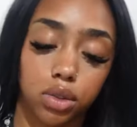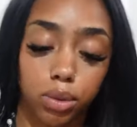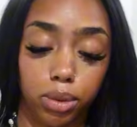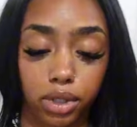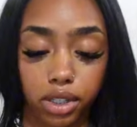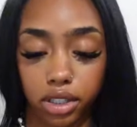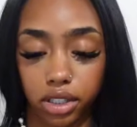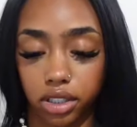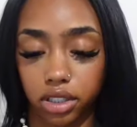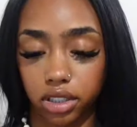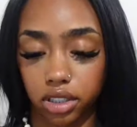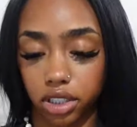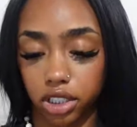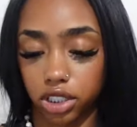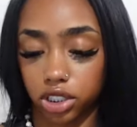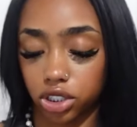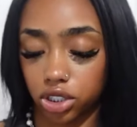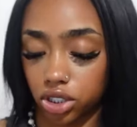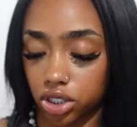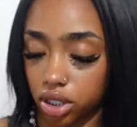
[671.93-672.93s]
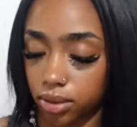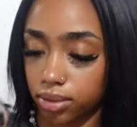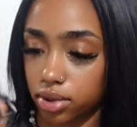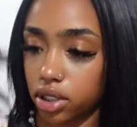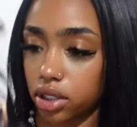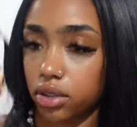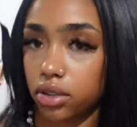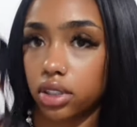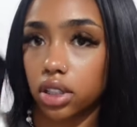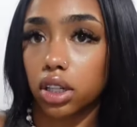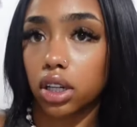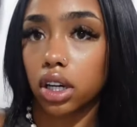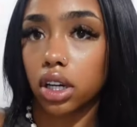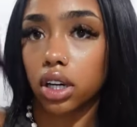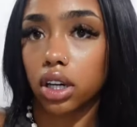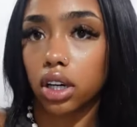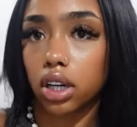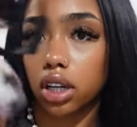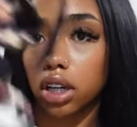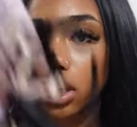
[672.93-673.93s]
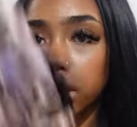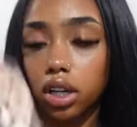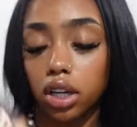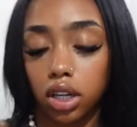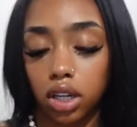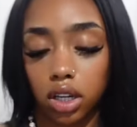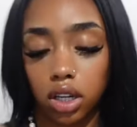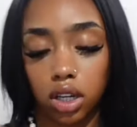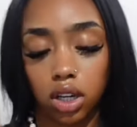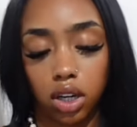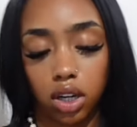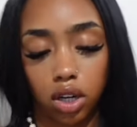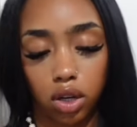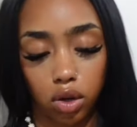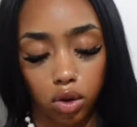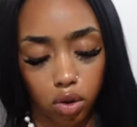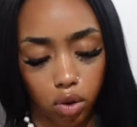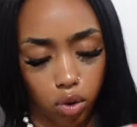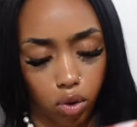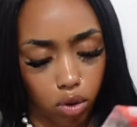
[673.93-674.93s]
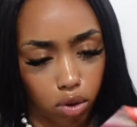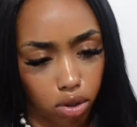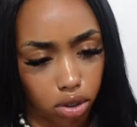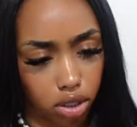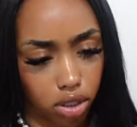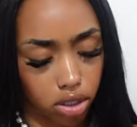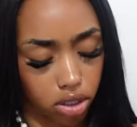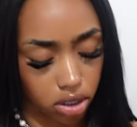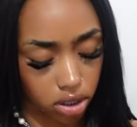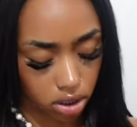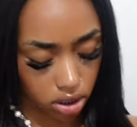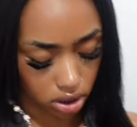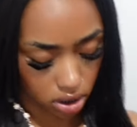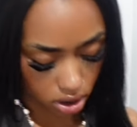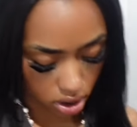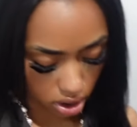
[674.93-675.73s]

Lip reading: to wear this jumpsuit today or